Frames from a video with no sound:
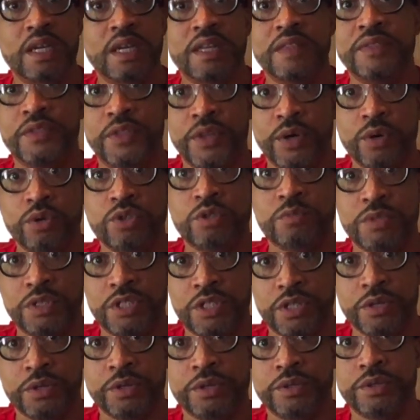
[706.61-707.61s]
Those
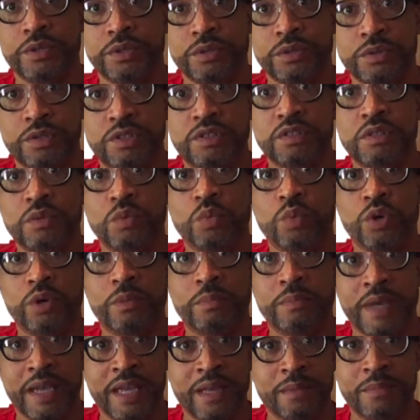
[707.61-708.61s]
materials were
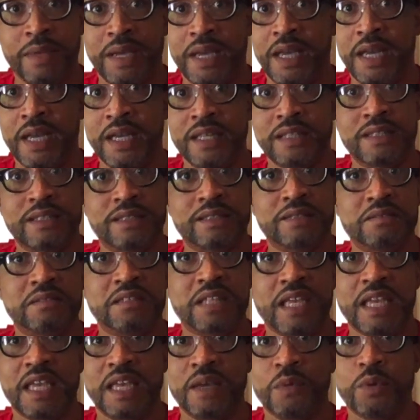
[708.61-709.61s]
man-made.
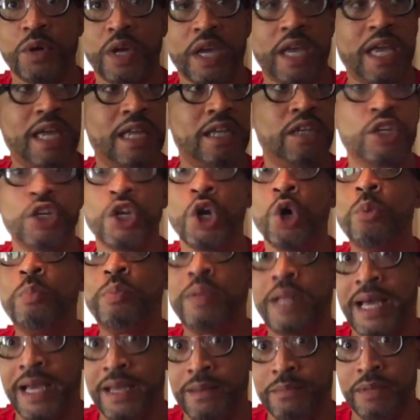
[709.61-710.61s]
They had no
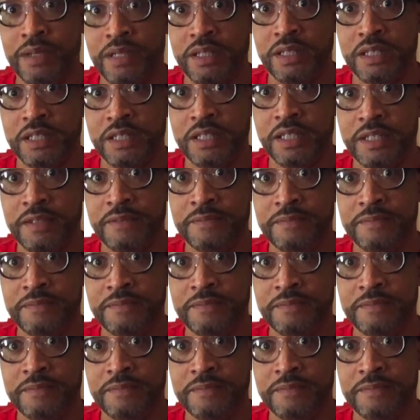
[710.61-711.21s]
pliability.